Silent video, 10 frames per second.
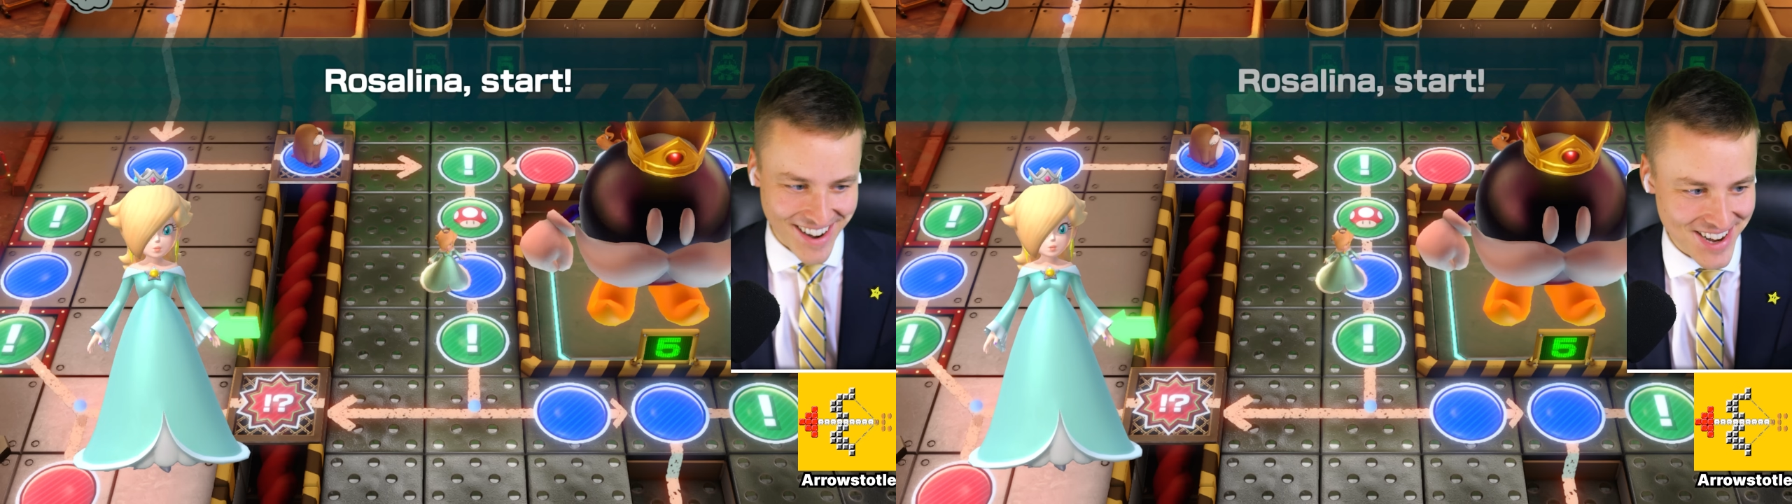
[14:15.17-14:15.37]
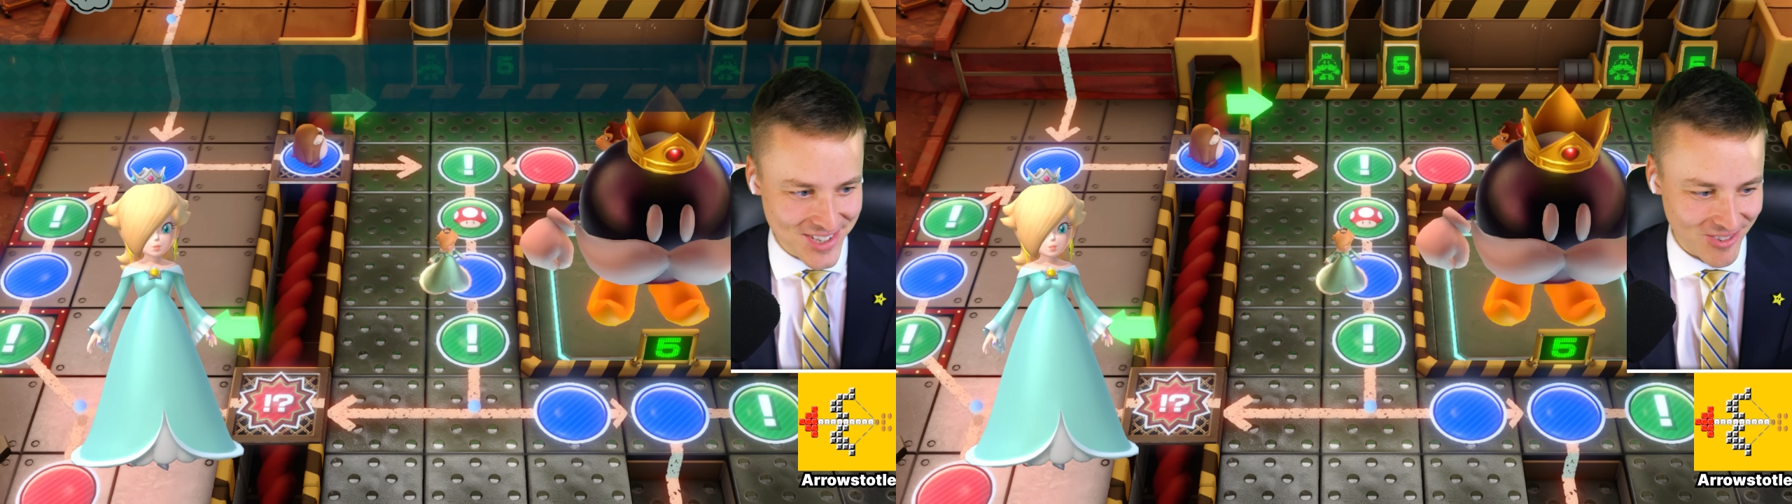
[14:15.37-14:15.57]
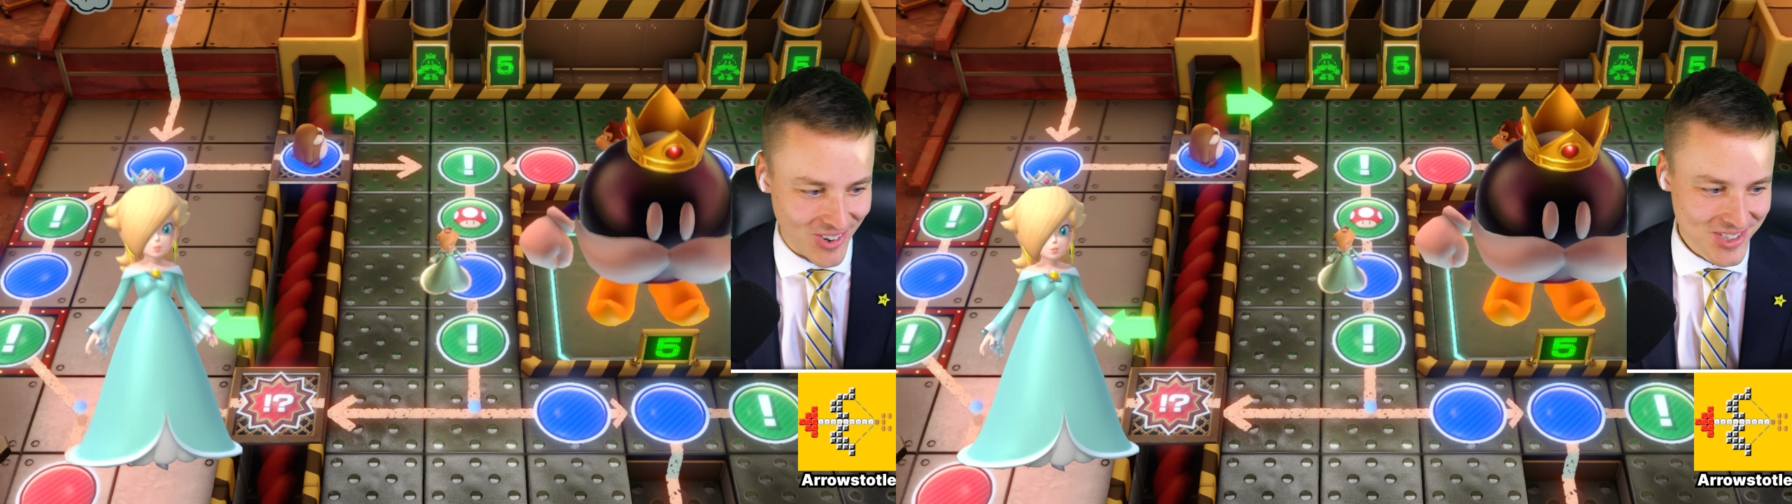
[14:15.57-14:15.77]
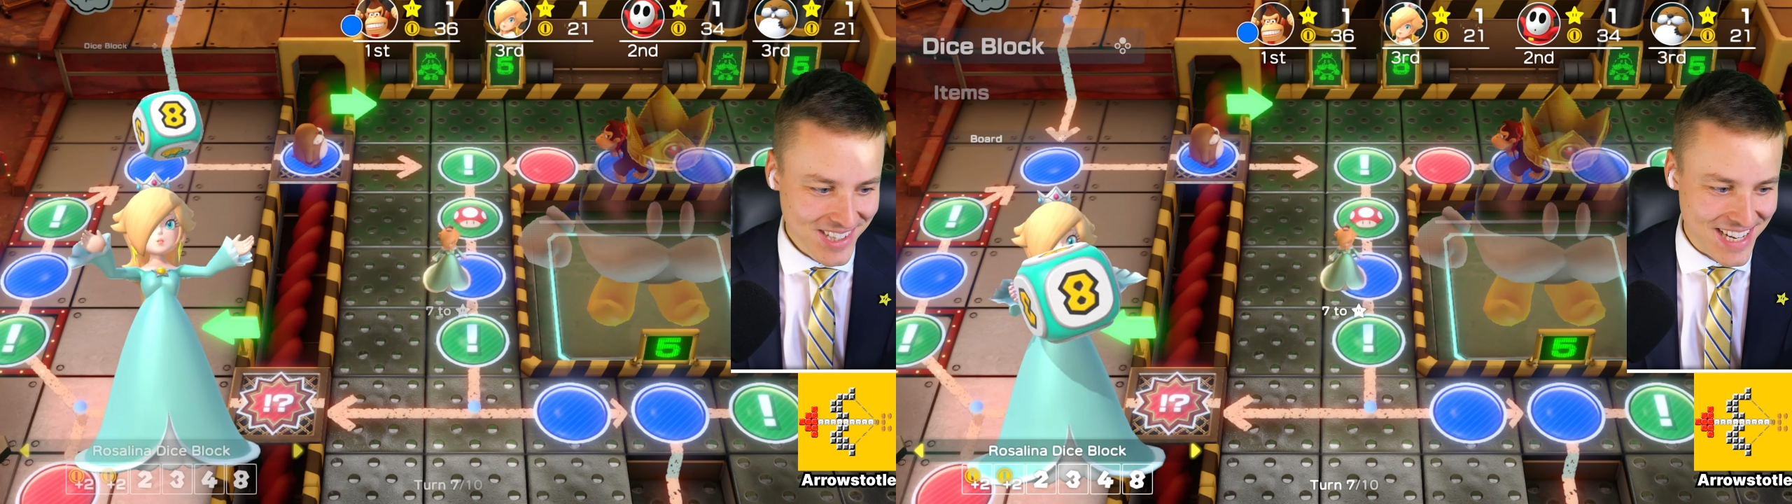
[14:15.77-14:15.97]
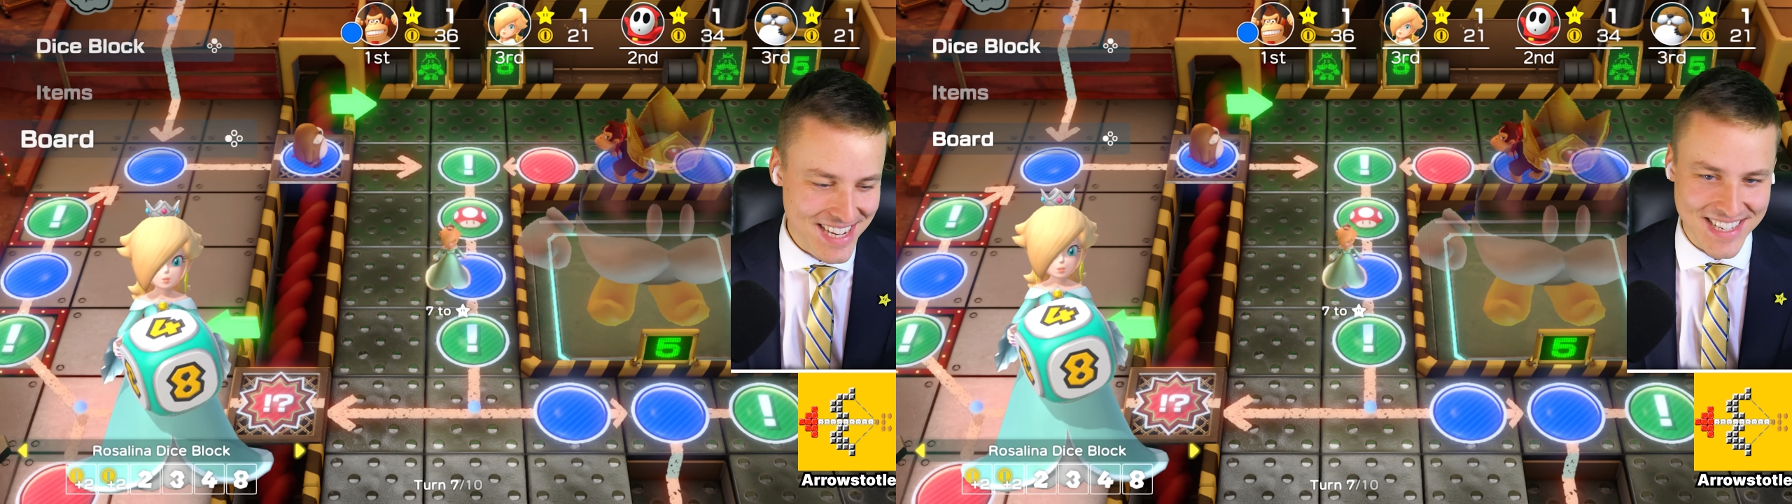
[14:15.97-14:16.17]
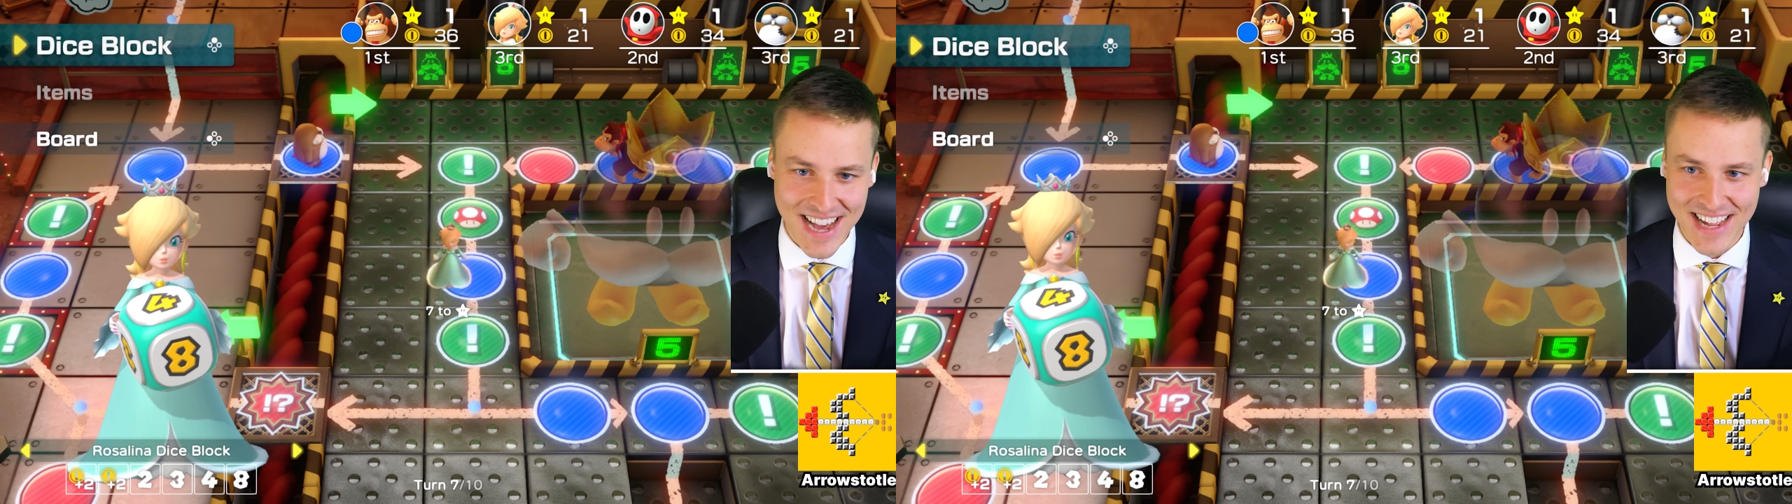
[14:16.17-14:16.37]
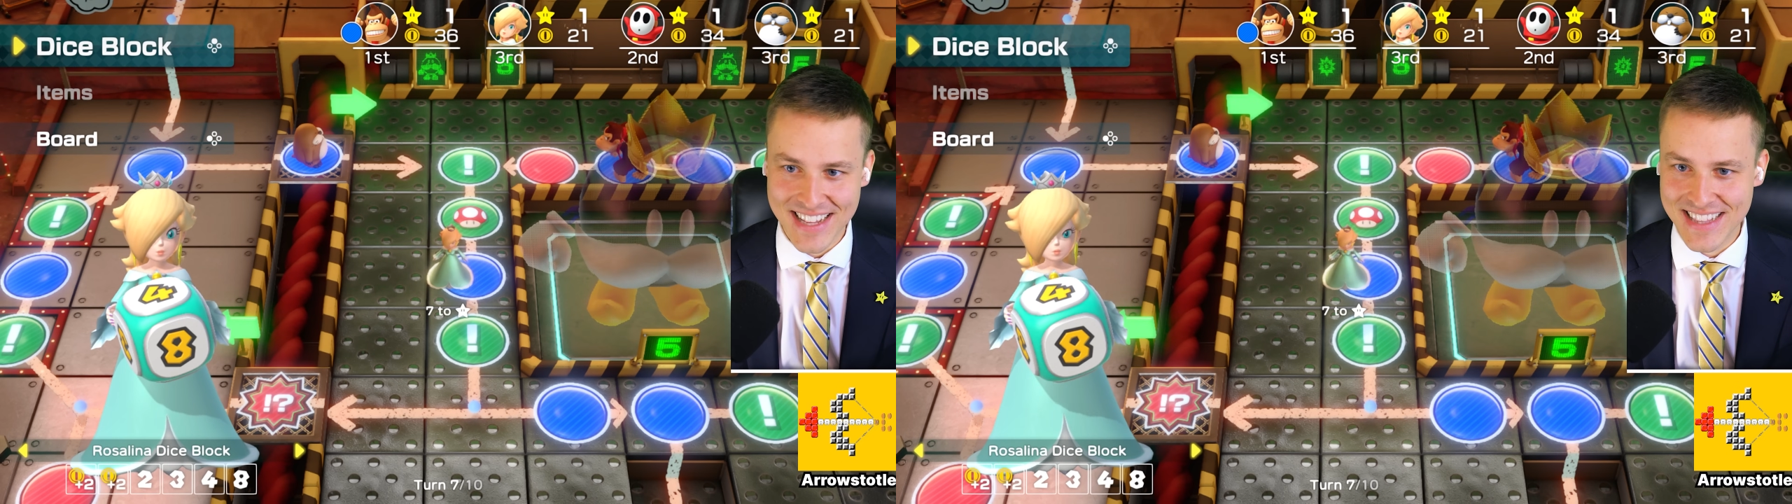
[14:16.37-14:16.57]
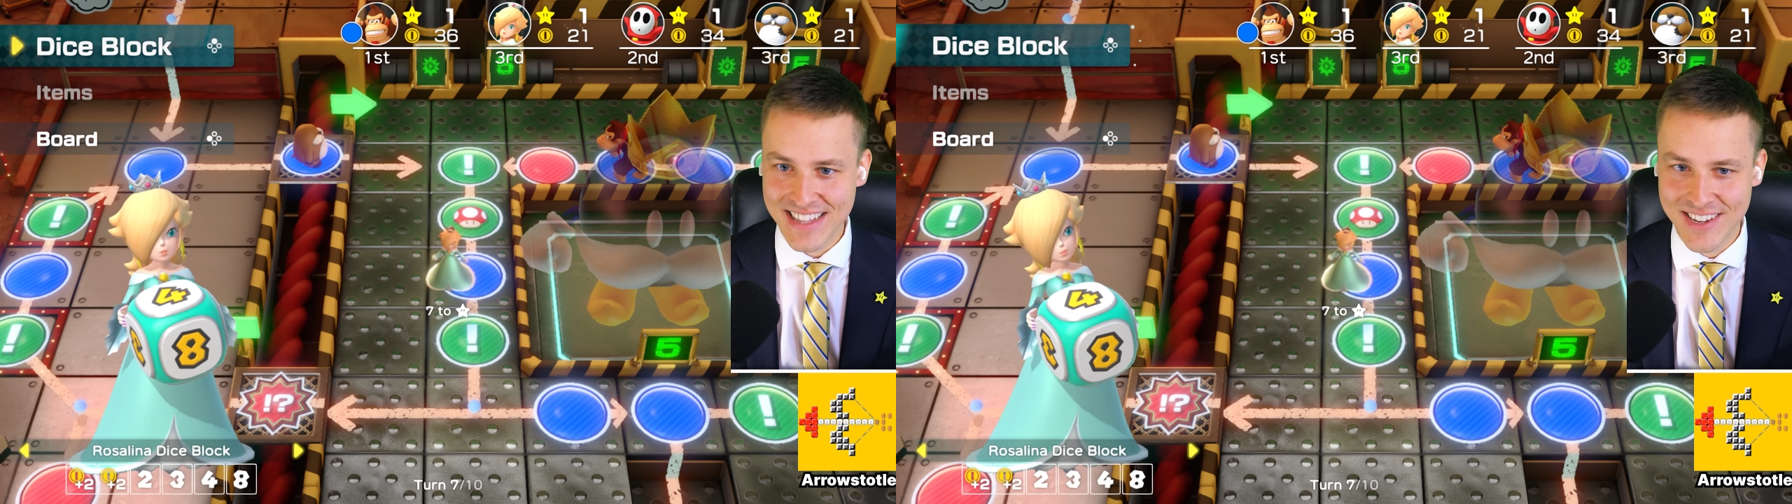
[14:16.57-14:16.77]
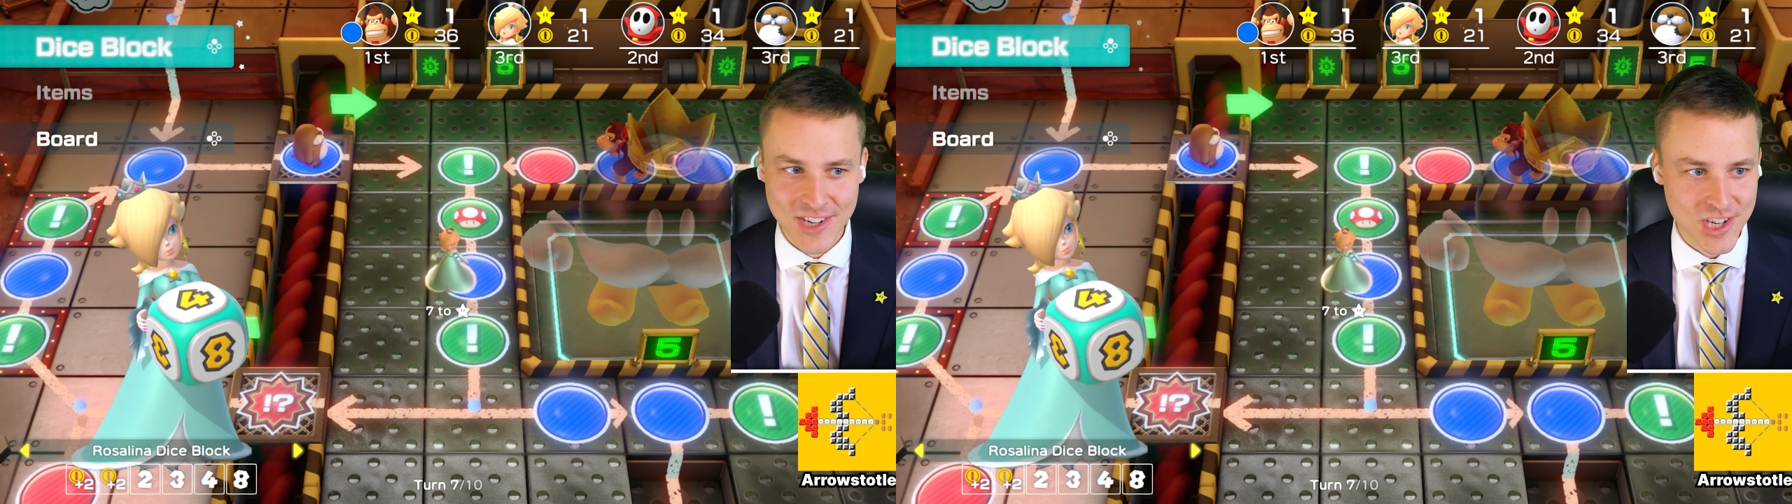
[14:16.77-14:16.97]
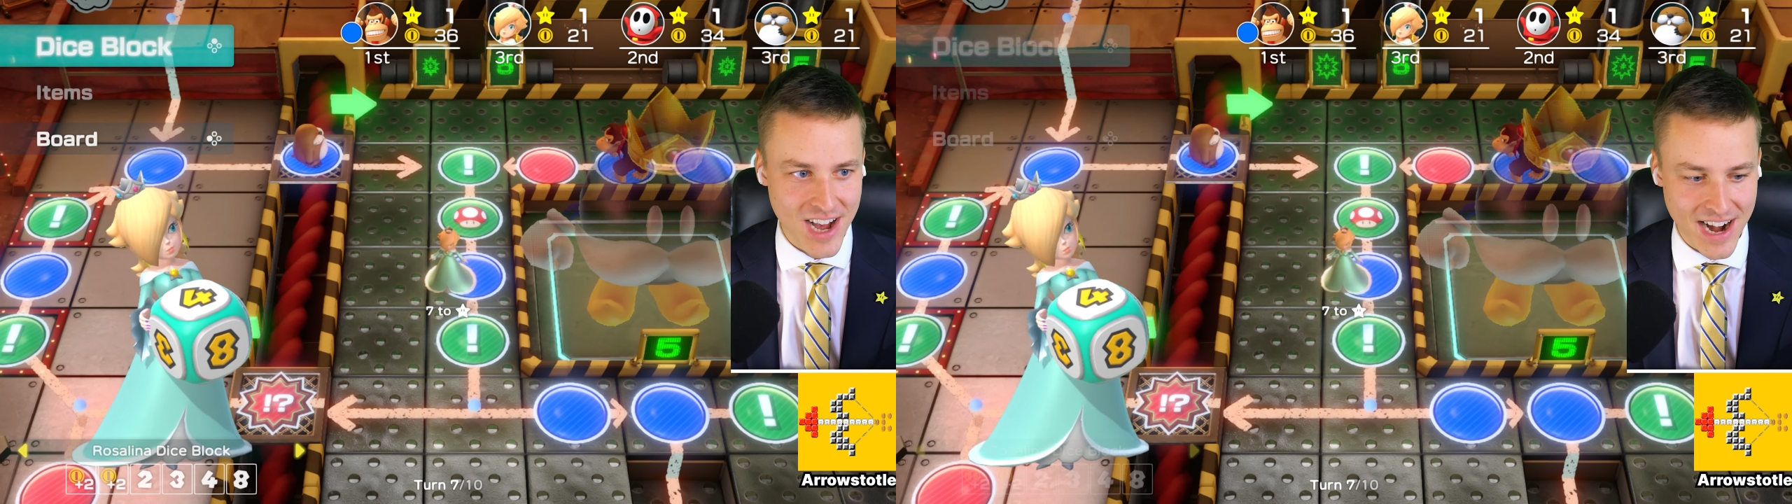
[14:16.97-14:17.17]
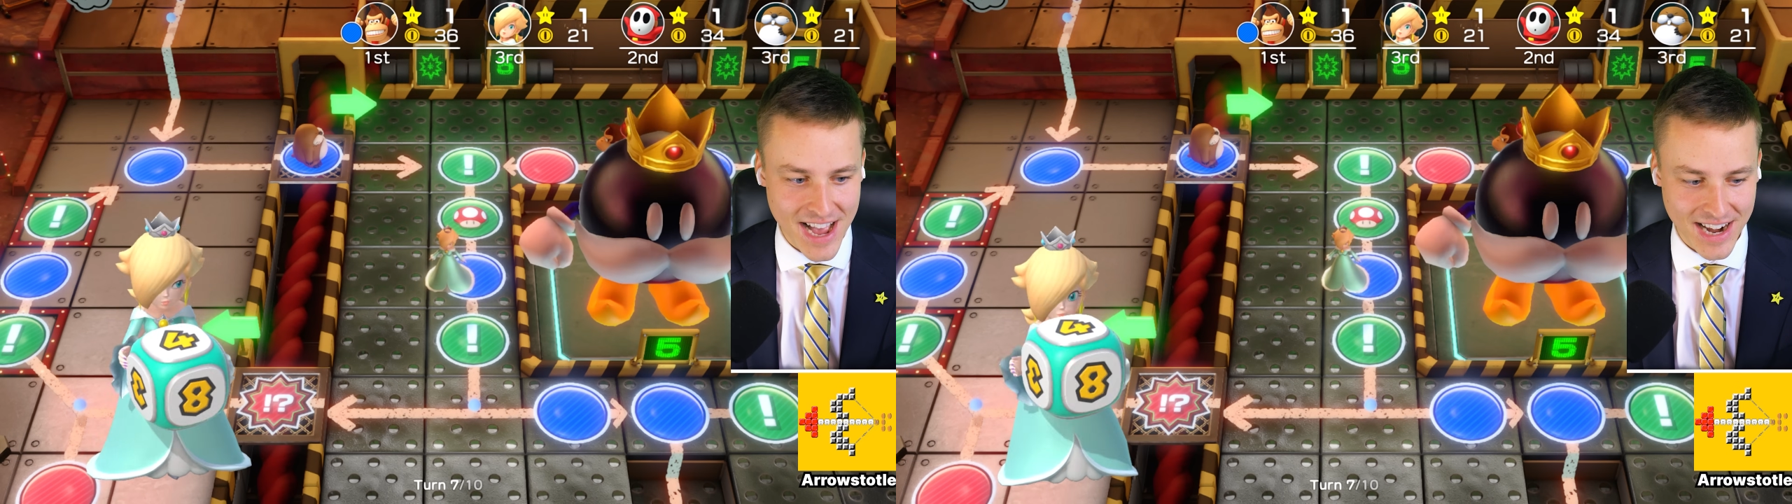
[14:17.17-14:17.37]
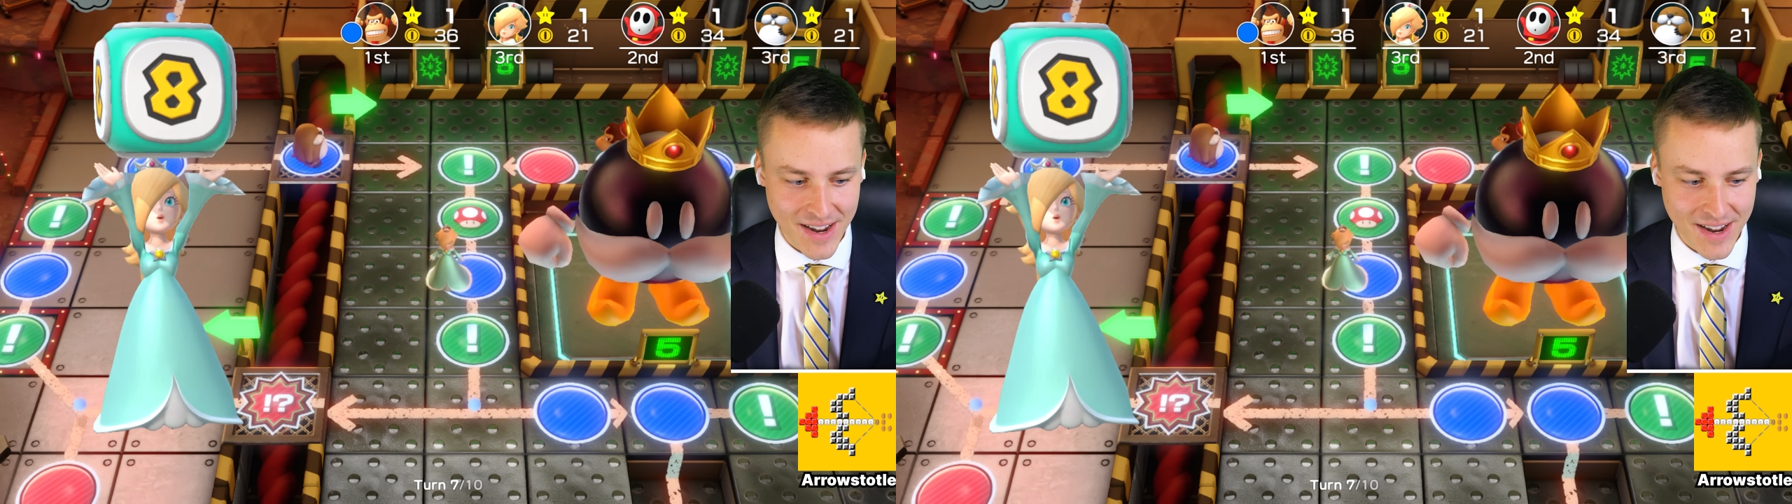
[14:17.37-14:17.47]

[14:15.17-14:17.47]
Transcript: All right, so Rosalina's got a good shot at